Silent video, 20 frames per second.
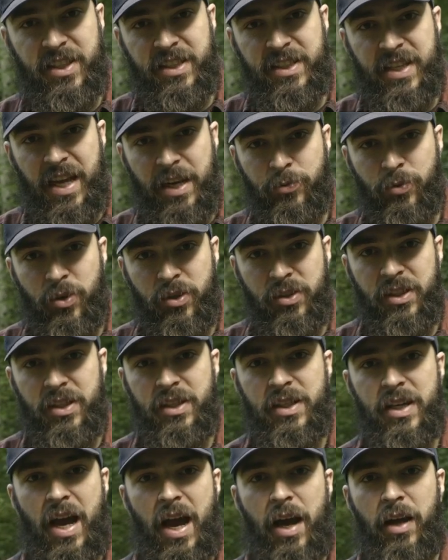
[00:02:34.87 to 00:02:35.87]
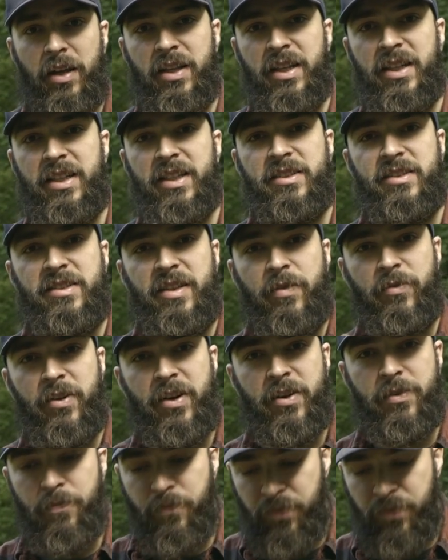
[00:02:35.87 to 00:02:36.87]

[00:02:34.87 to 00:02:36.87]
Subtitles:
in that one, I'll link it somewhere